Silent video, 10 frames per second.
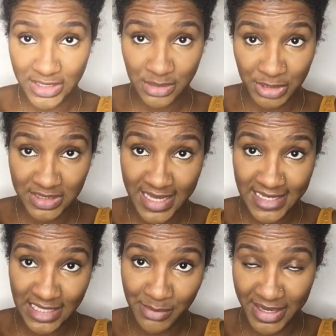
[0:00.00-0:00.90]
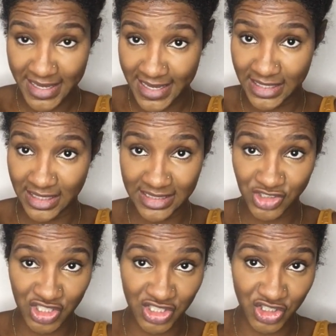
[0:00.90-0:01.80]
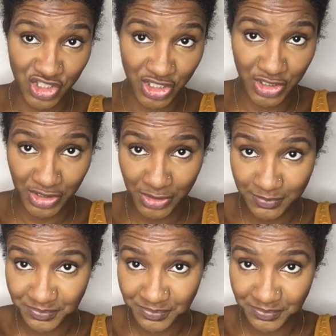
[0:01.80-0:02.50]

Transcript: so I'm going to take down my hair guys just to show you.